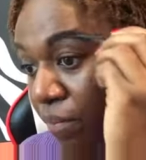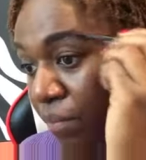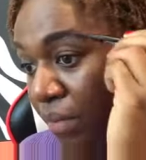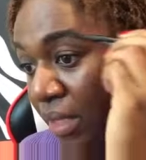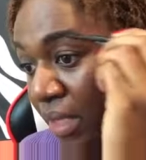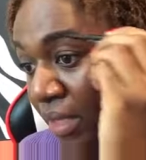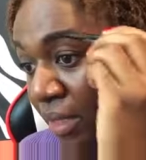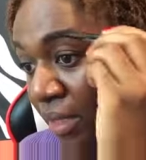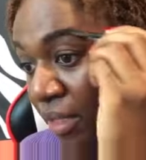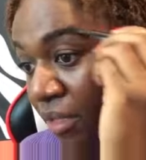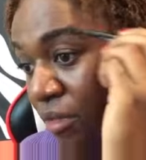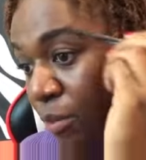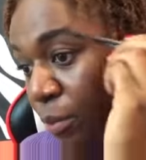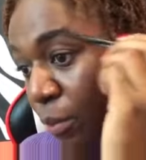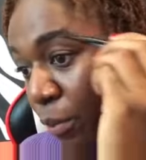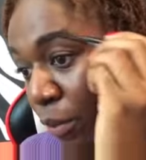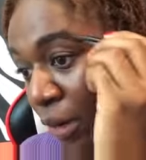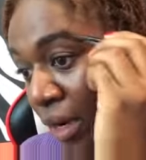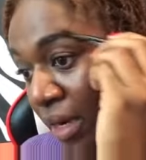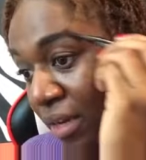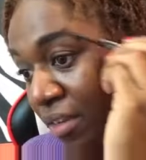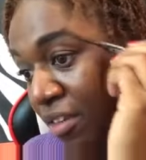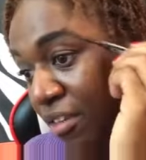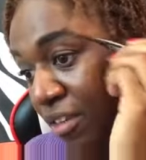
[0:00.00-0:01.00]
And this
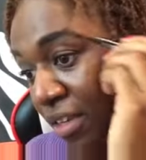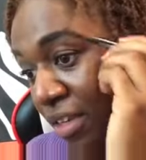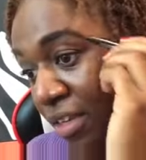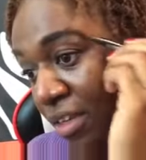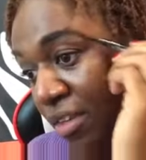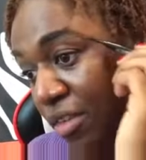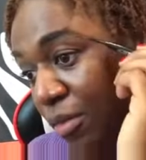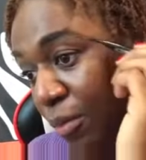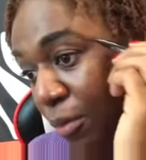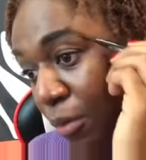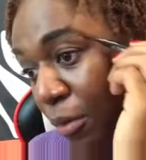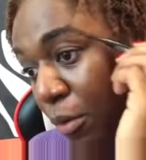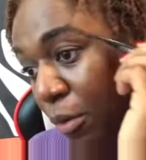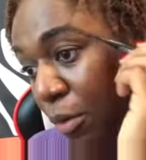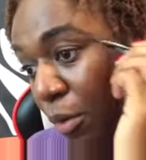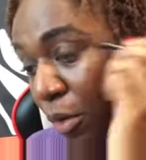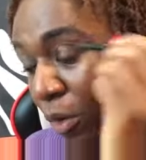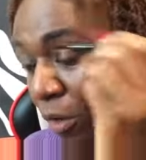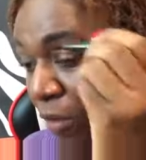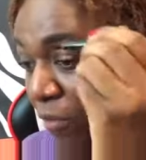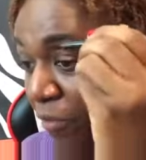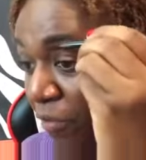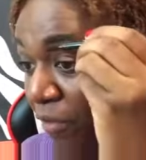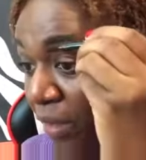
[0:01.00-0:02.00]
brush is
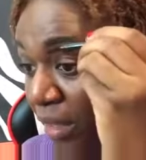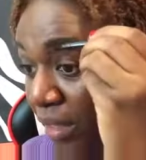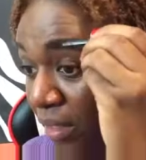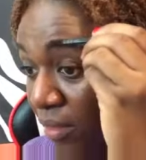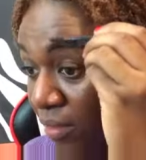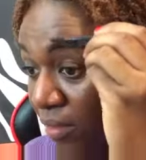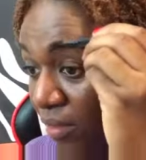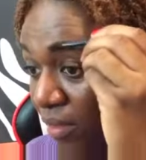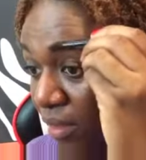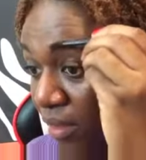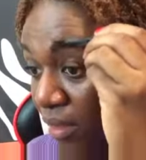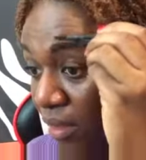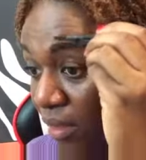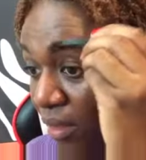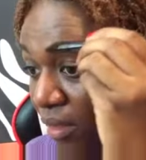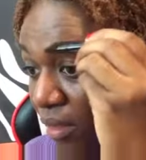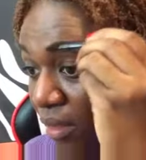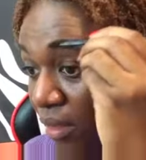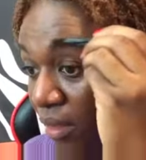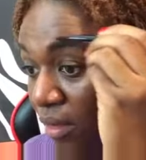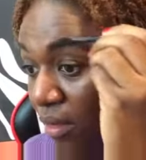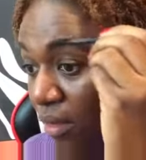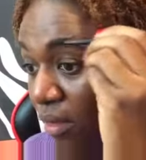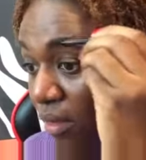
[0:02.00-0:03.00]
perfect
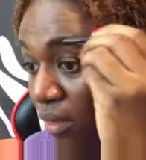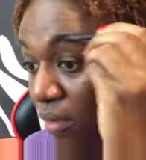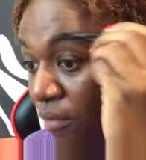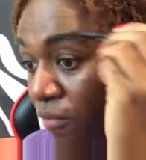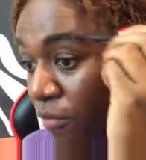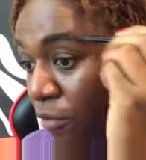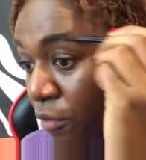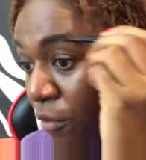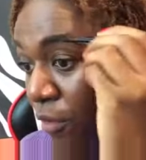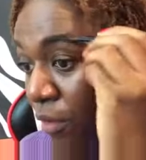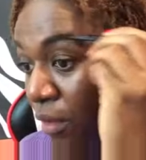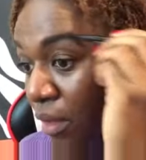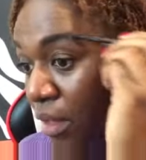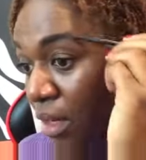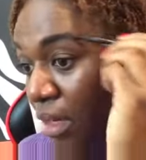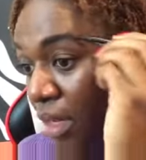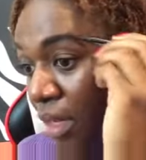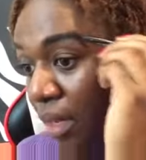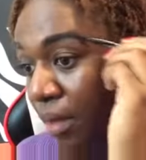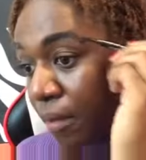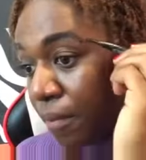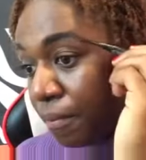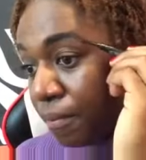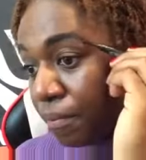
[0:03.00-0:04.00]

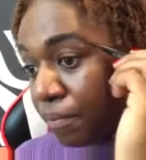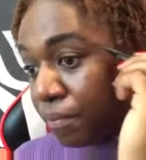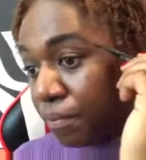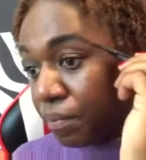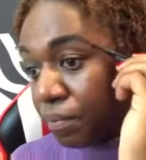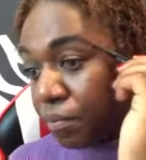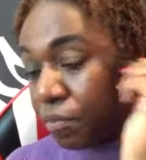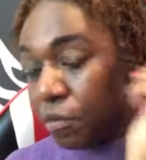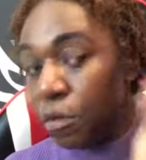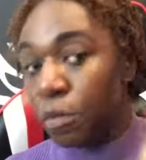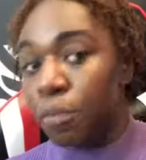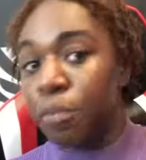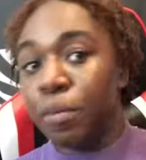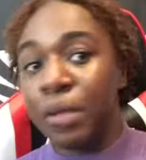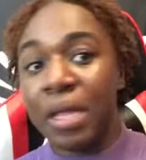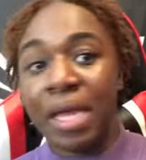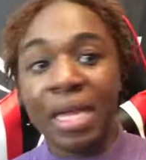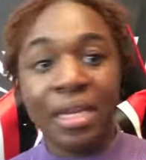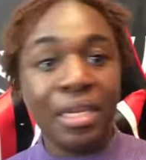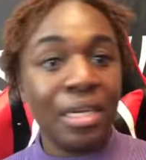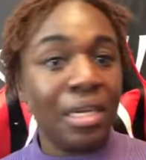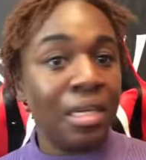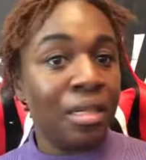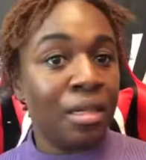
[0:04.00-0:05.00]
for
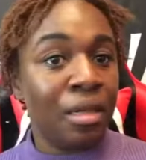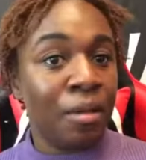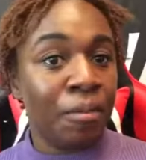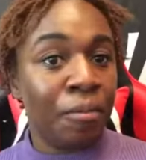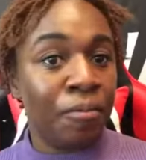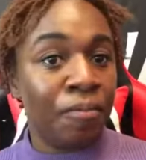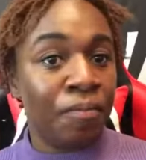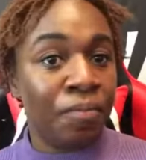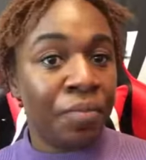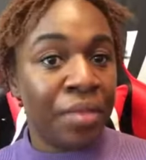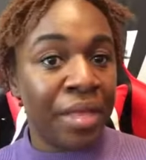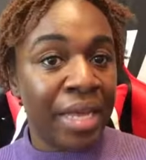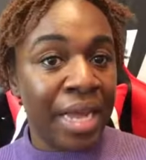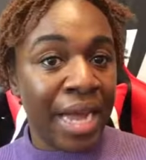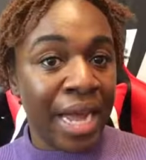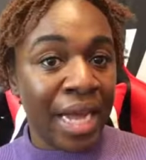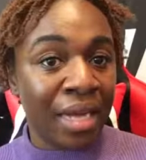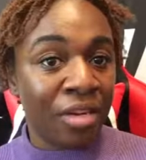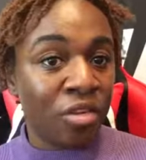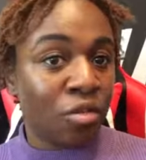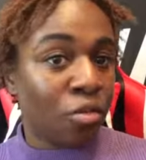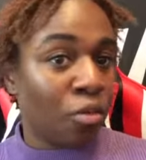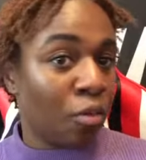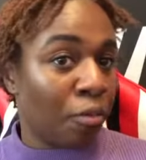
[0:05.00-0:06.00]
blending the
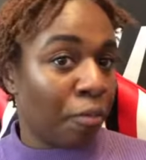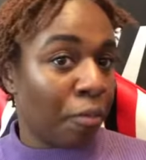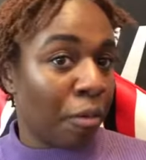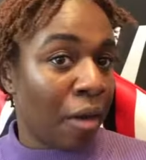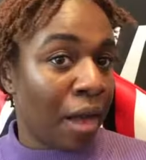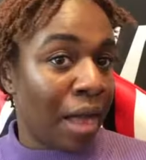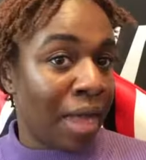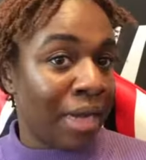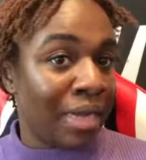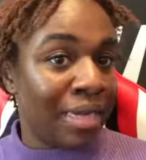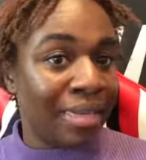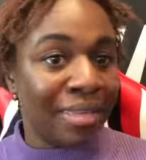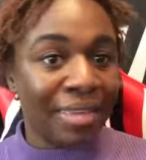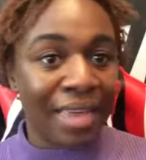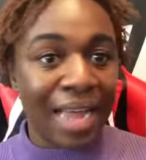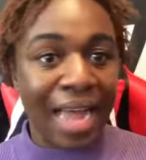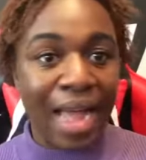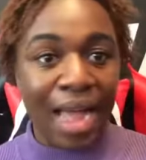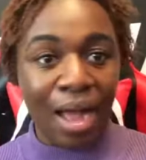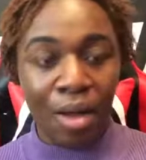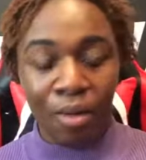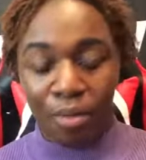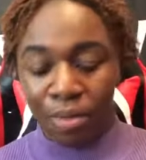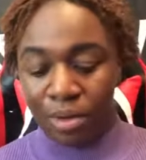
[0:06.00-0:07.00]
actual product
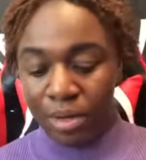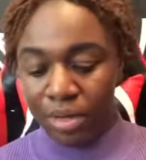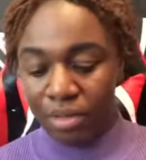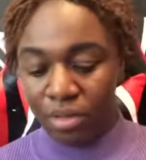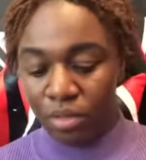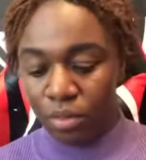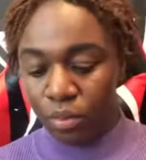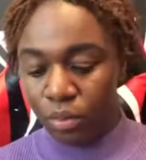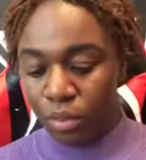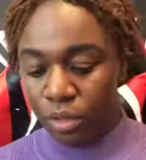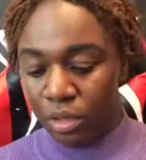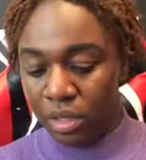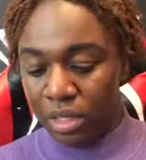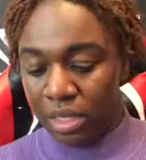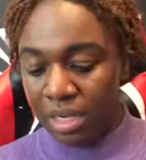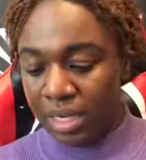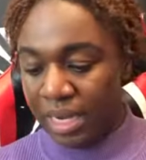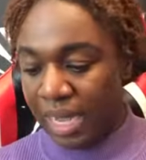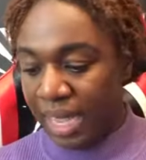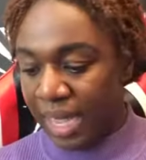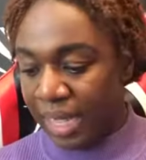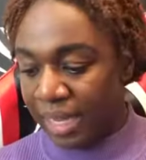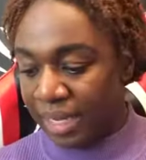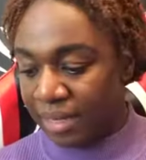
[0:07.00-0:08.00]
out. It's really
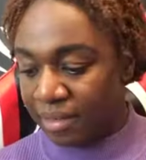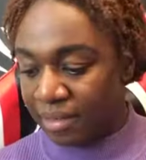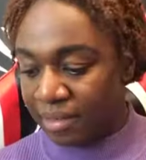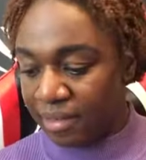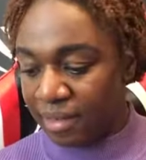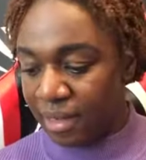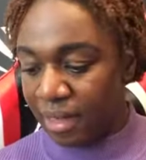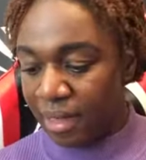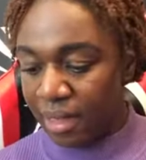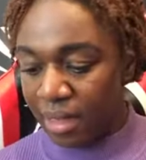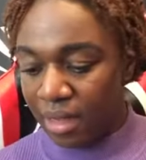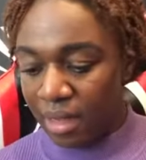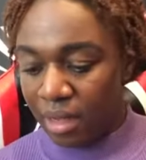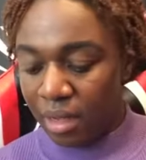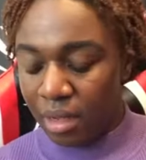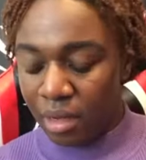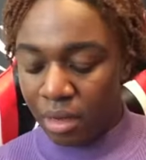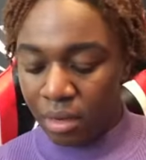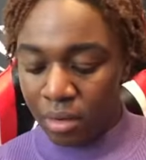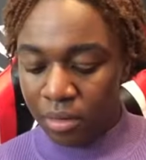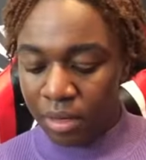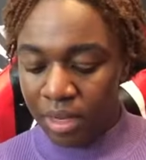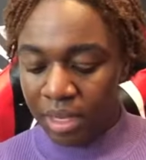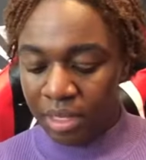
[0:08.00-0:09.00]
nice.
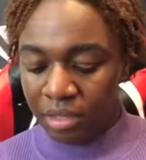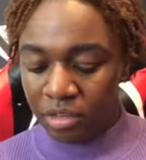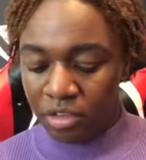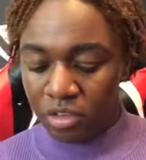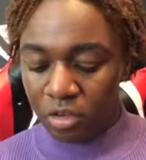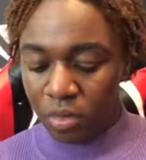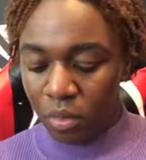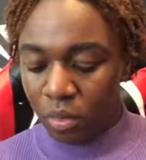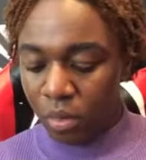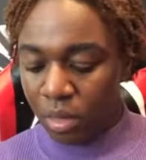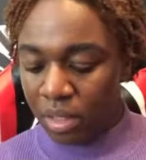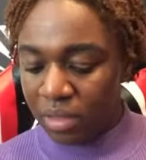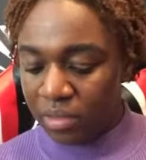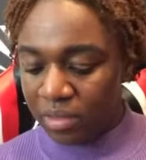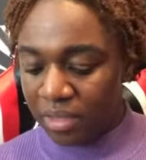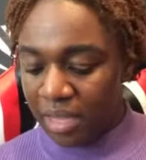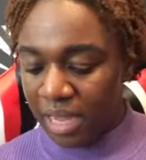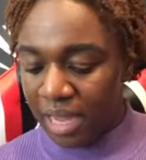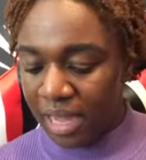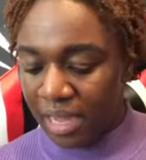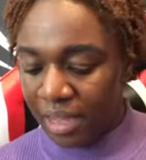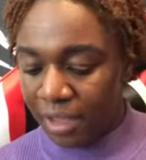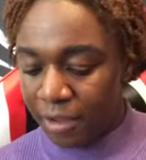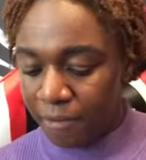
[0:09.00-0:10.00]
Okay, so once
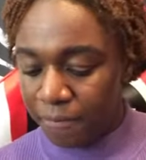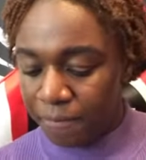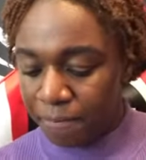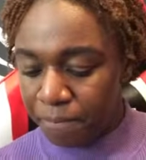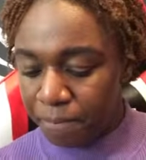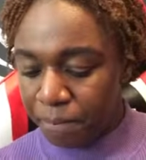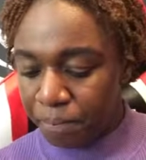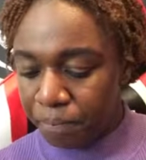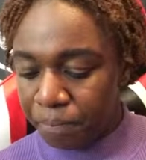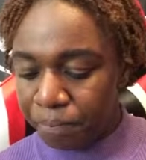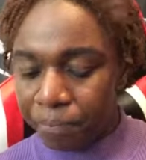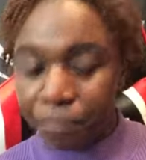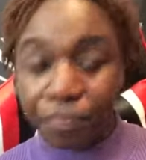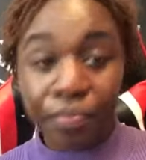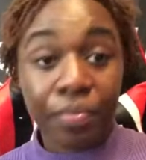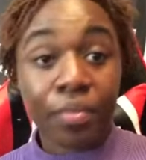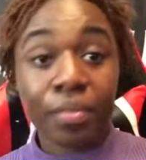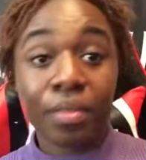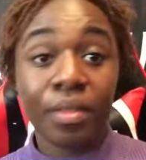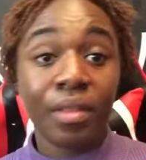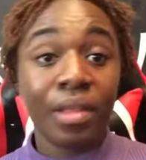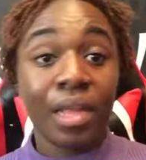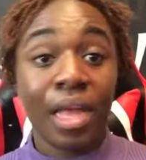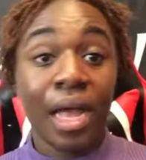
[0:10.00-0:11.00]
I
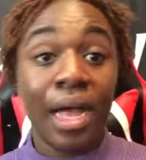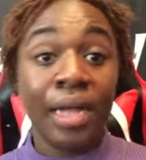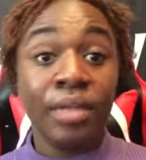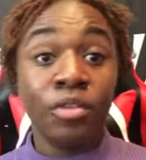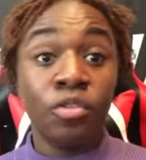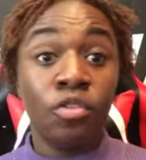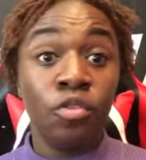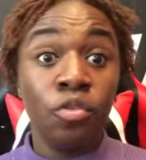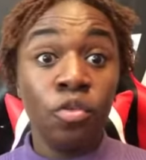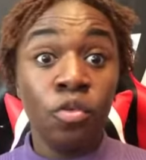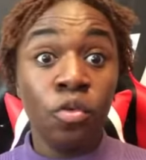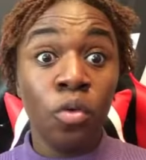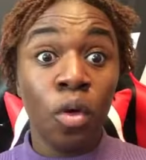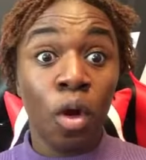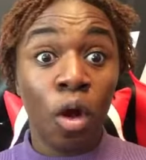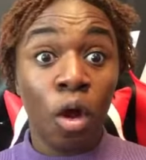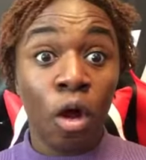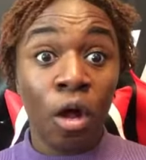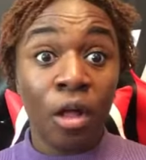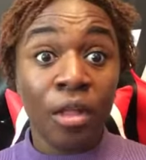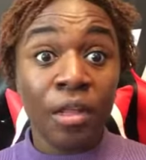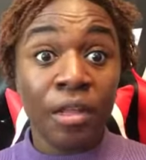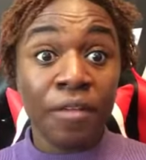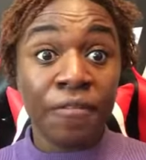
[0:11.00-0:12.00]
do
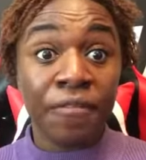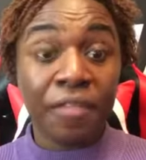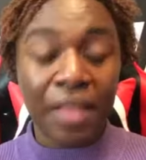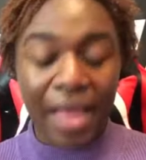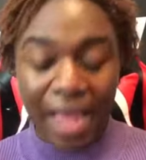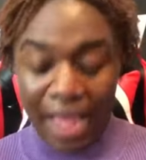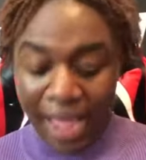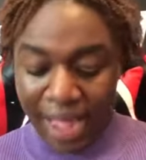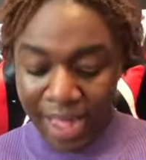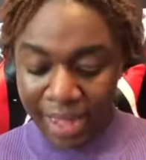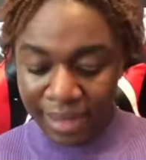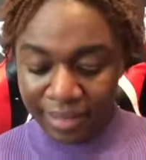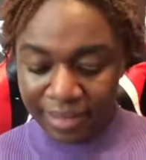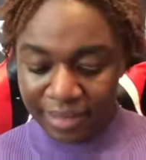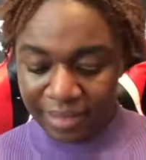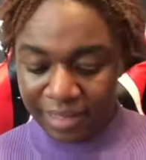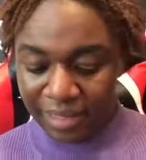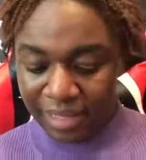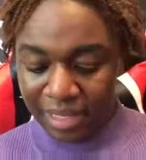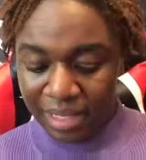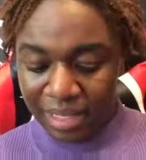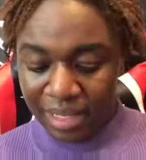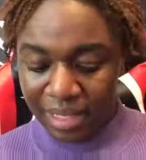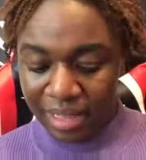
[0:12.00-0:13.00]
all of that,
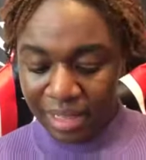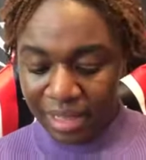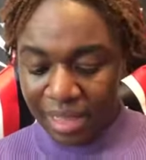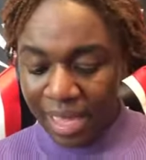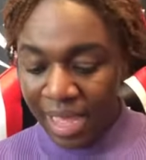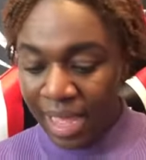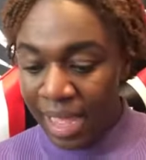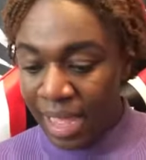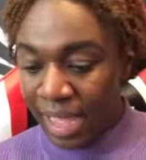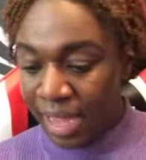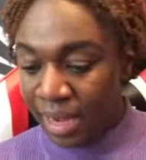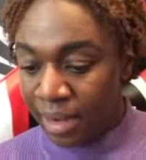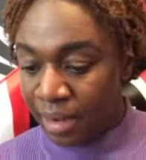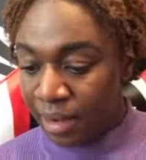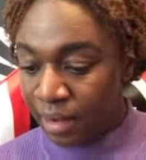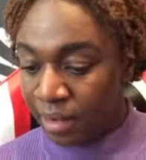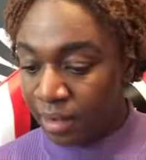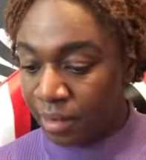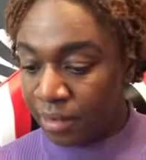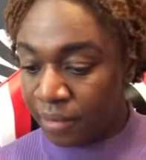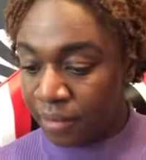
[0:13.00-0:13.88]
then